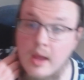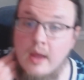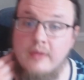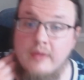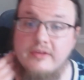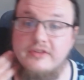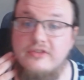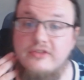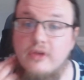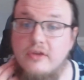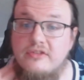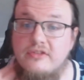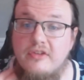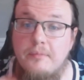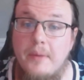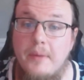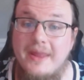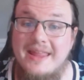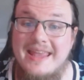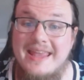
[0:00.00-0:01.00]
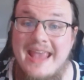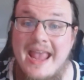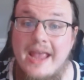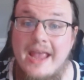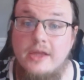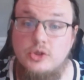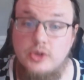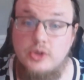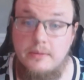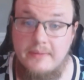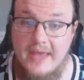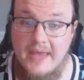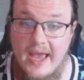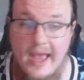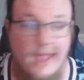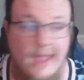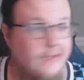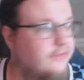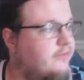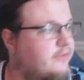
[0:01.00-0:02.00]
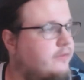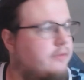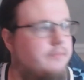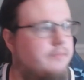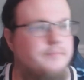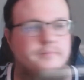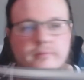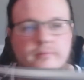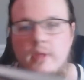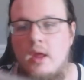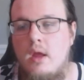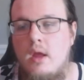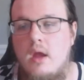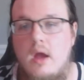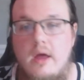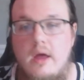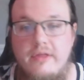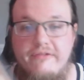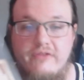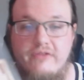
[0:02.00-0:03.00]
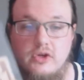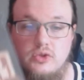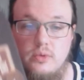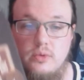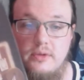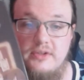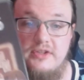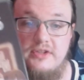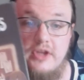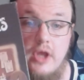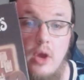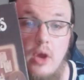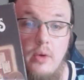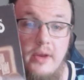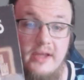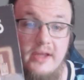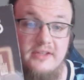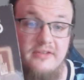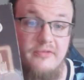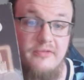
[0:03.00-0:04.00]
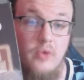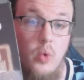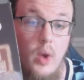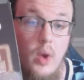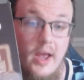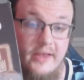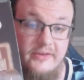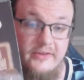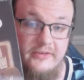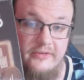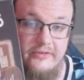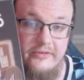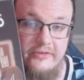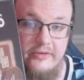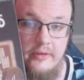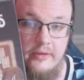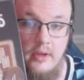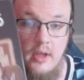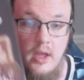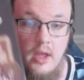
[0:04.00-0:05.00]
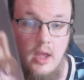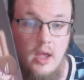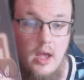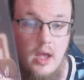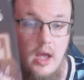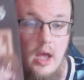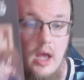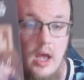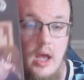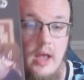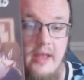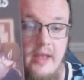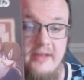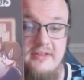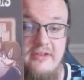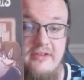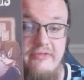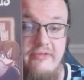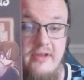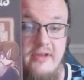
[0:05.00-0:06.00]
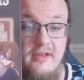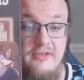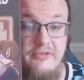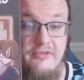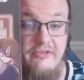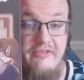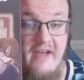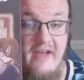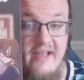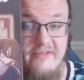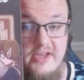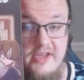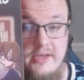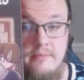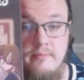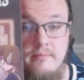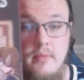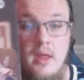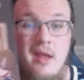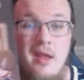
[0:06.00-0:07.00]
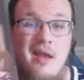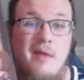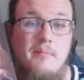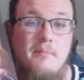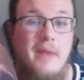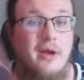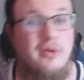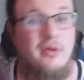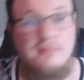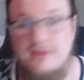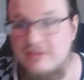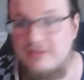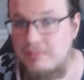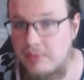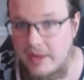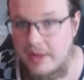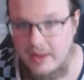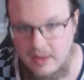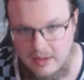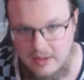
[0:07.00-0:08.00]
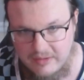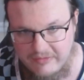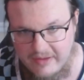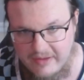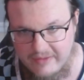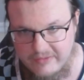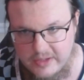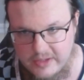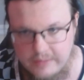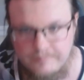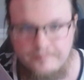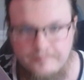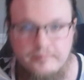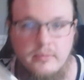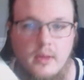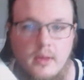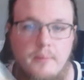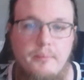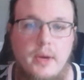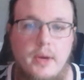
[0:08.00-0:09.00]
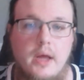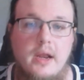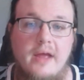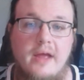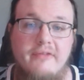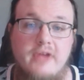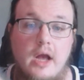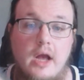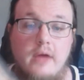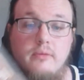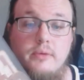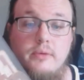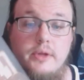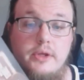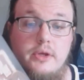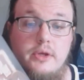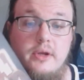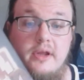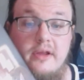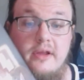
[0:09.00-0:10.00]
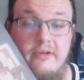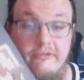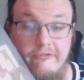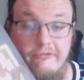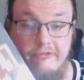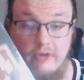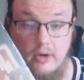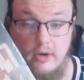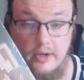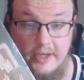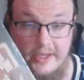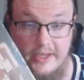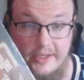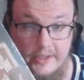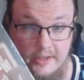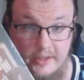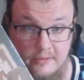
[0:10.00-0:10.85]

This is all stuff by the Cantrip Cast. The first one is the Codex of Quests. It's for 5e. My group doesn't play a lot of 5e, but I've gotten really good at converting